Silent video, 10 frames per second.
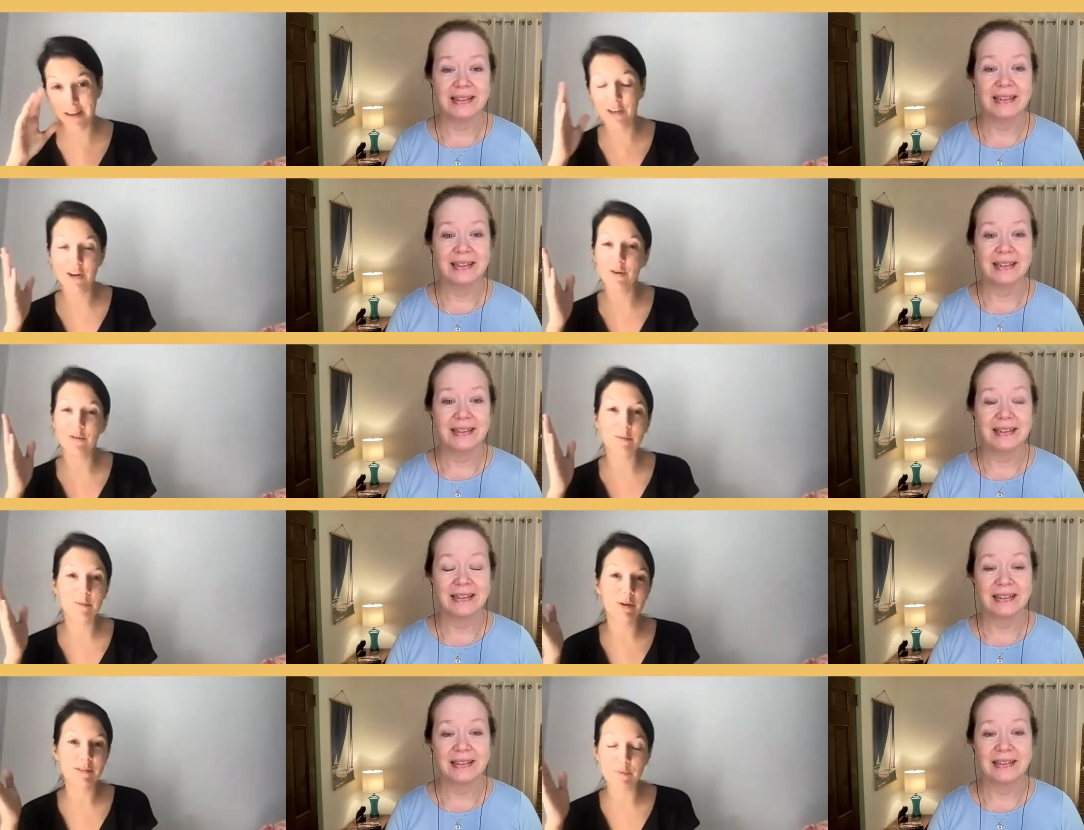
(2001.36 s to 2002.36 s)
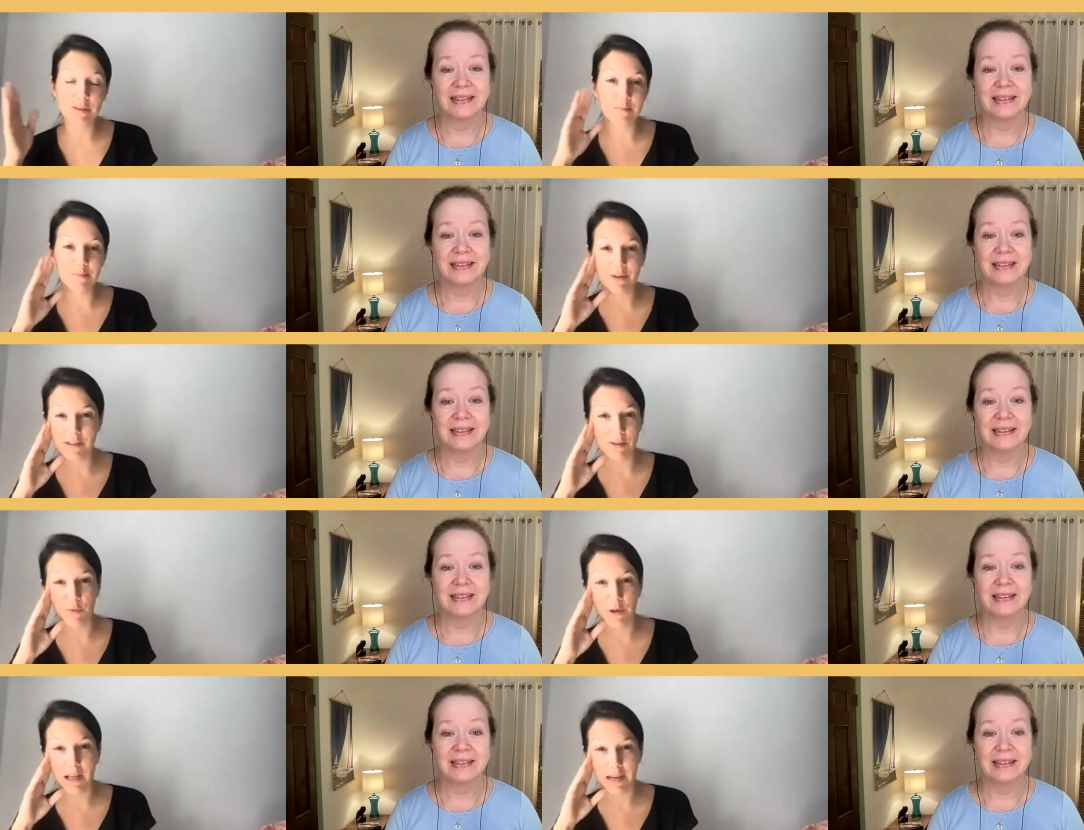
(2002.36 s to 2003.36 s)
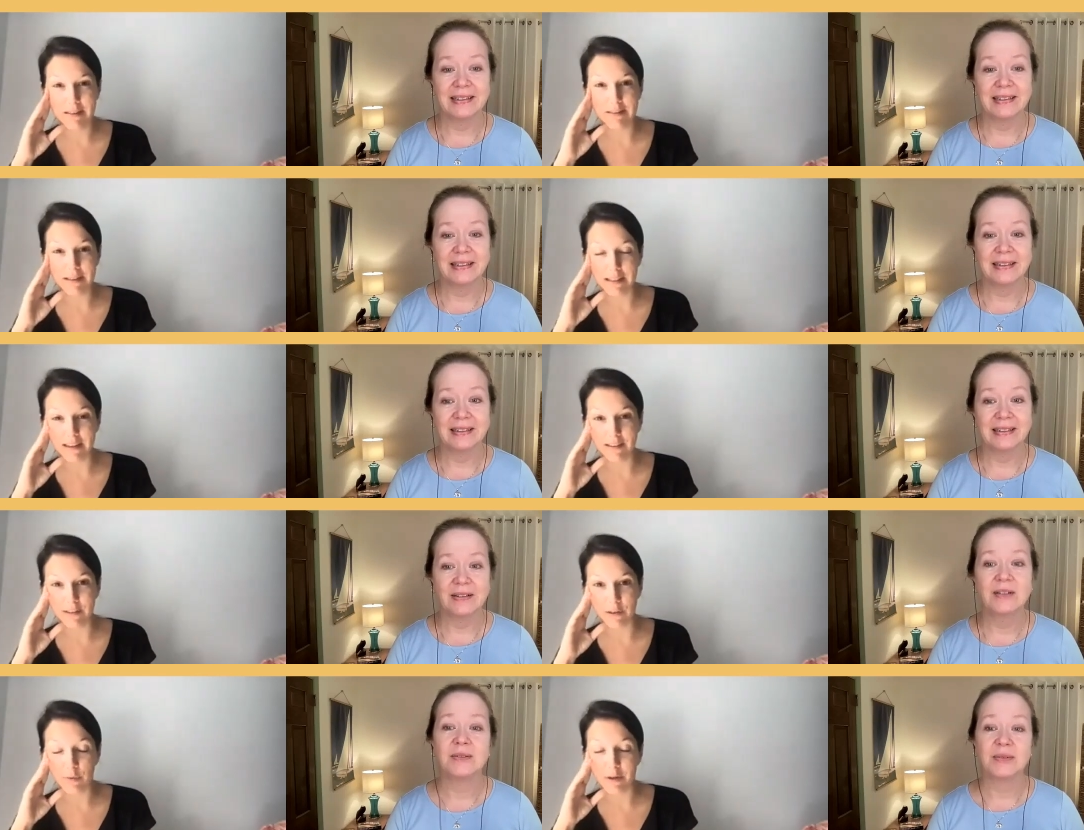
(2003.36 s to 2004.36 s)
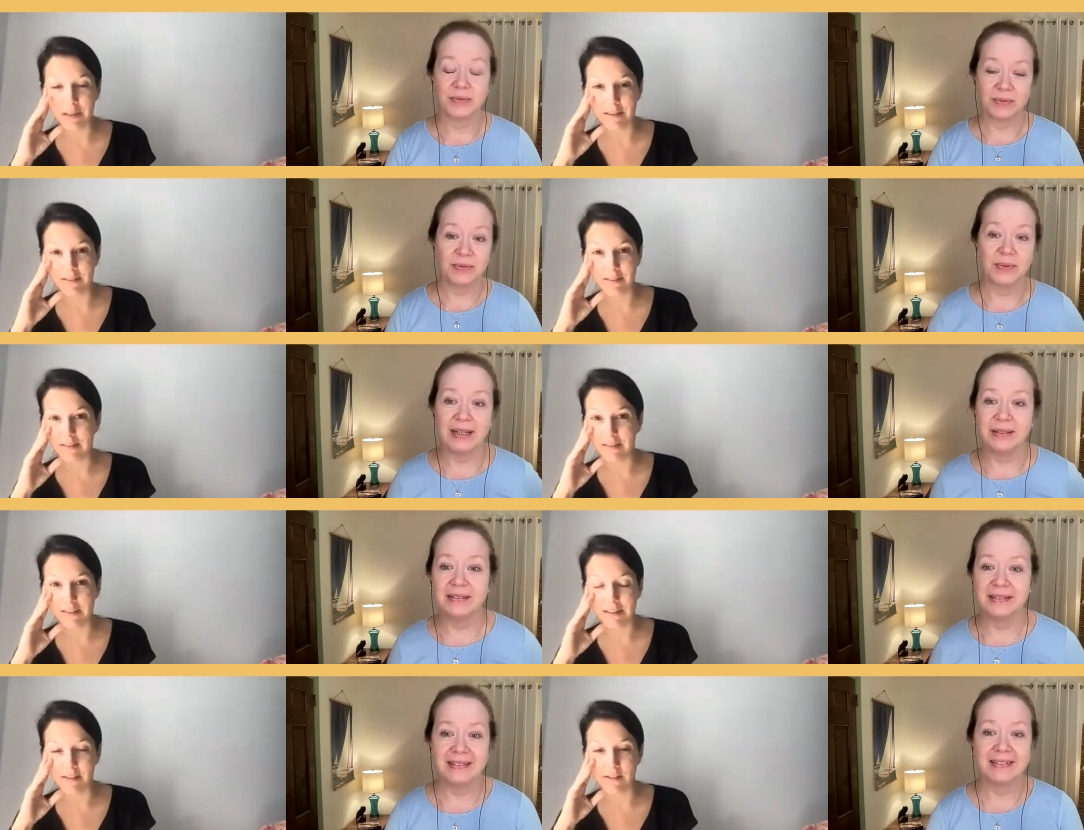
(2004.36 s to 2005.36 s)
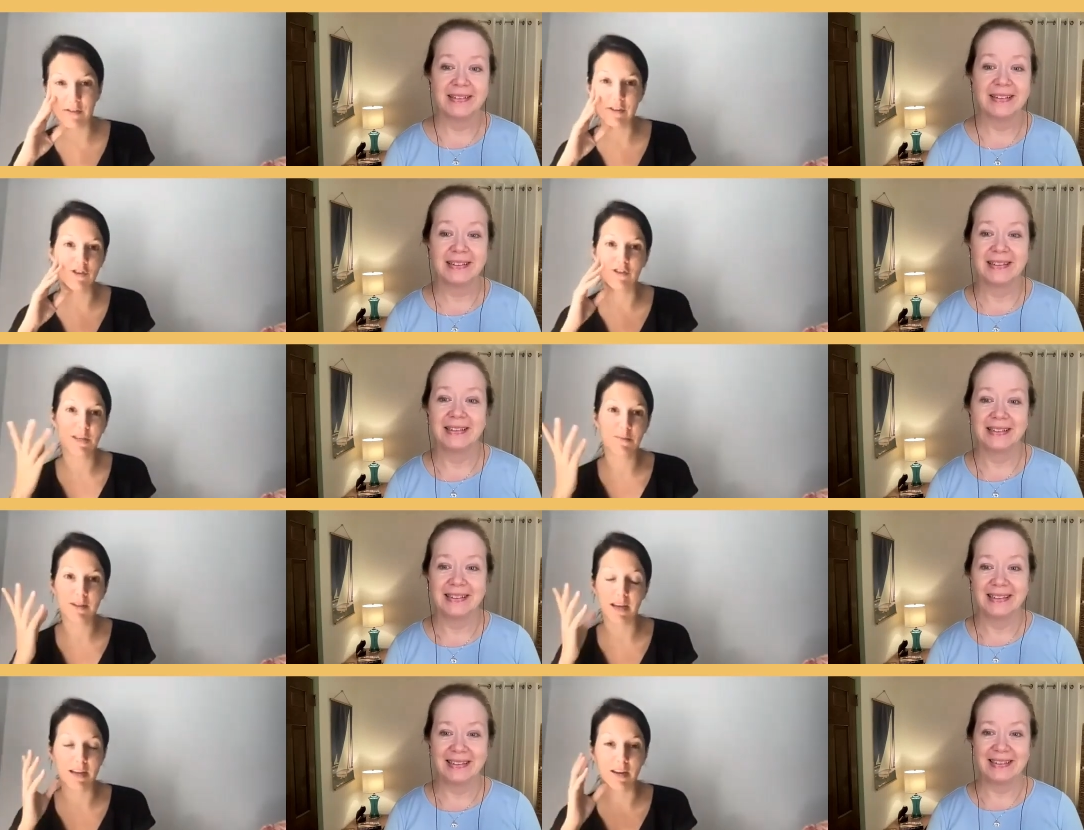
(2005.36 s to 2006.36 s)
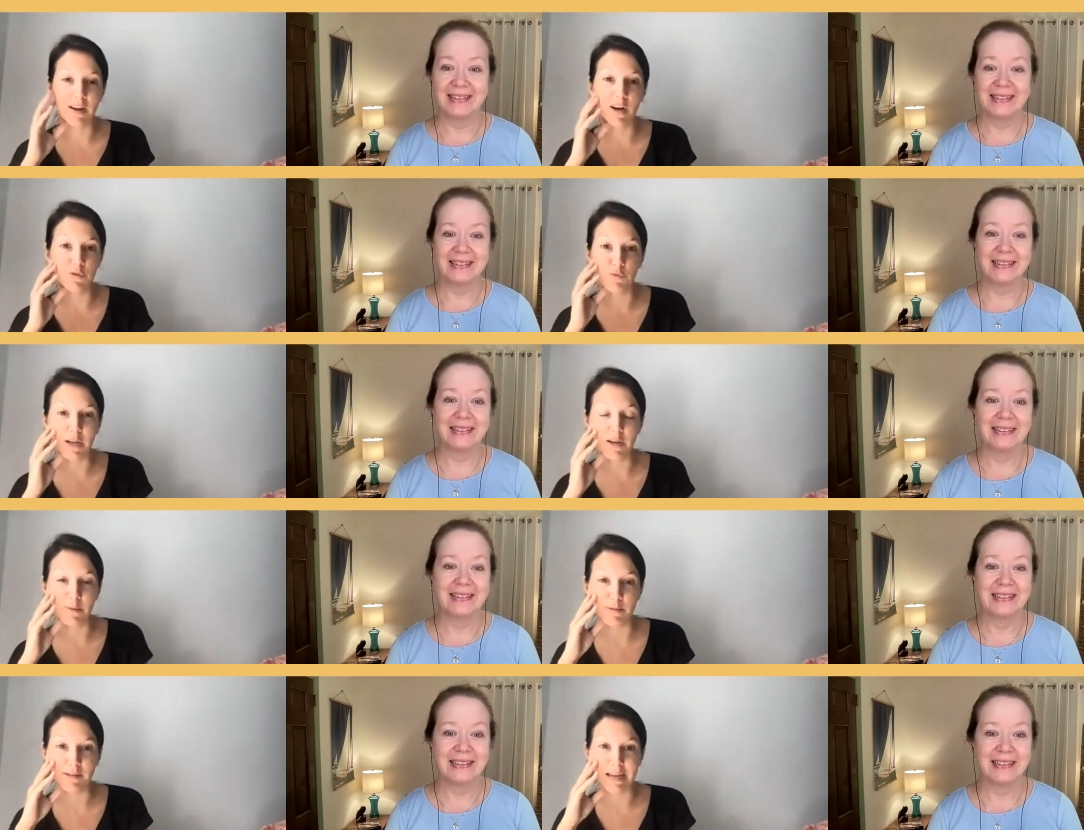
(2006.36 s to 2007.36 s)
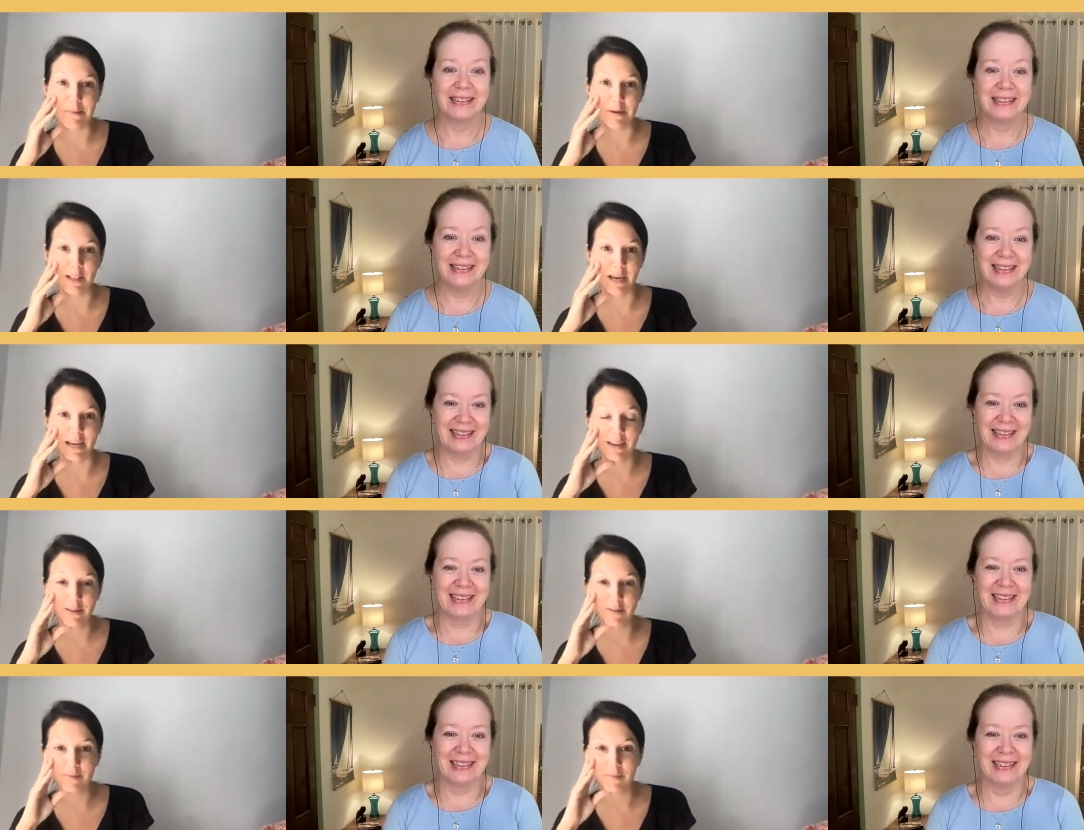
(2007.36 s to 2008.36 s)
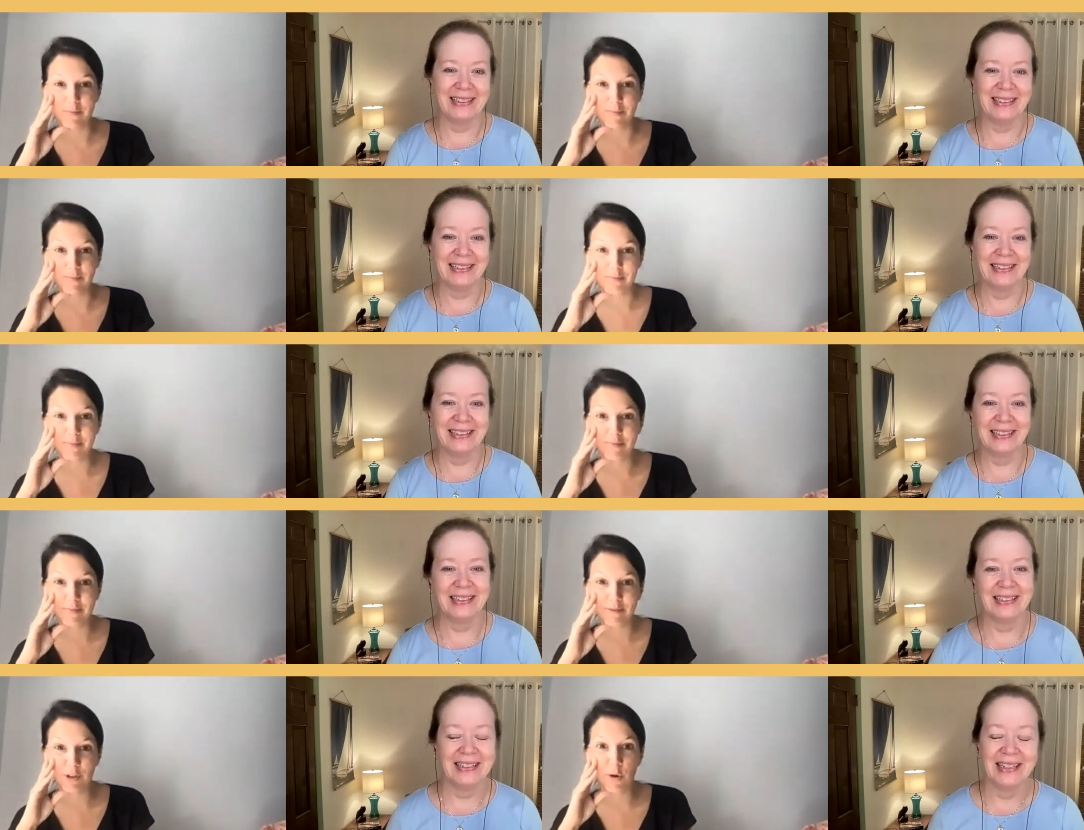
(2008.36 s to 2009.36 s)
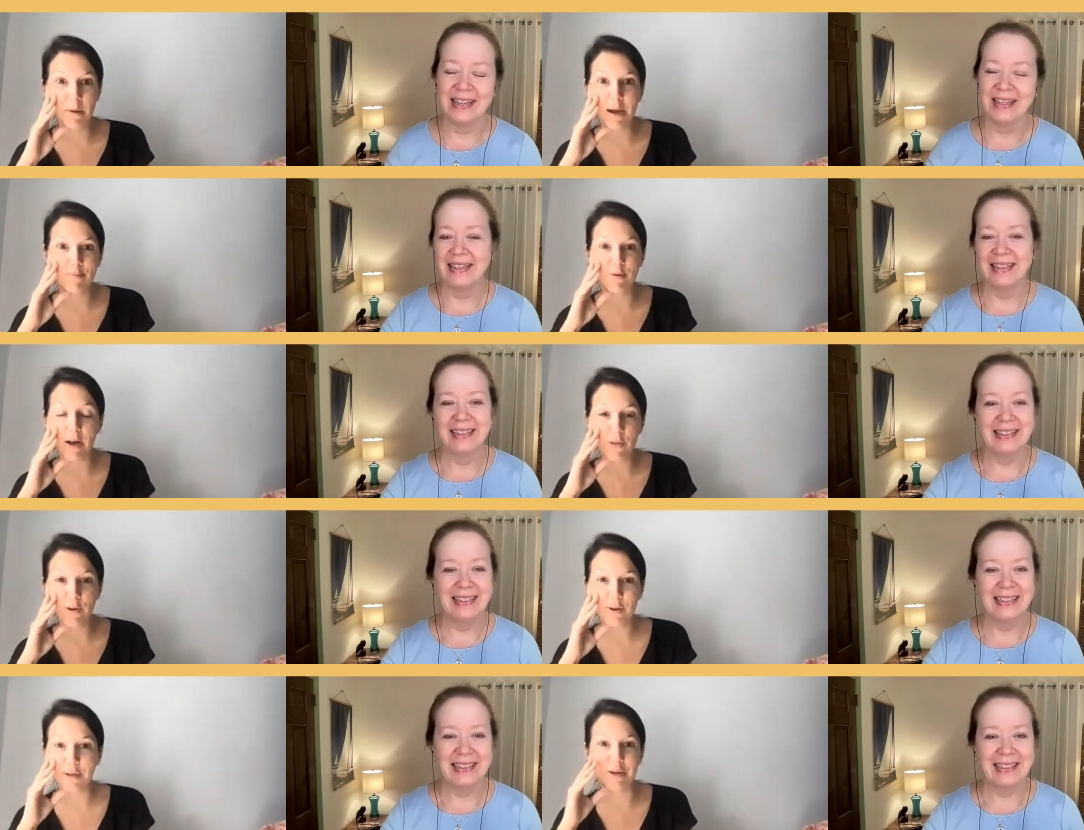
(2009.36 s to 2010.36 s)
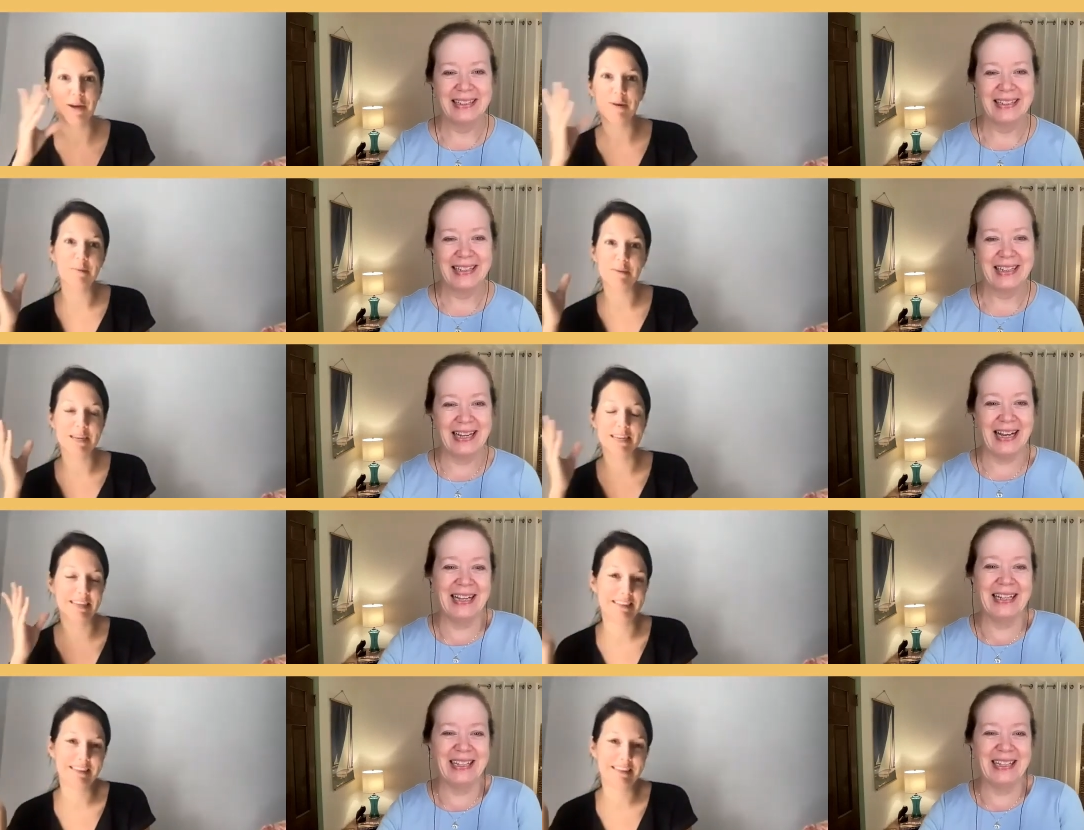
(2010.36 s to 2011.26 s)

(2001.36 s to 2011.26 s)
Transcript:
Speaker 1: you know, someone who hasn't read the book doesn't realize that that's the twist. Right. It, it just seems like an odd, random statement like, you're my brother. You know, I mean,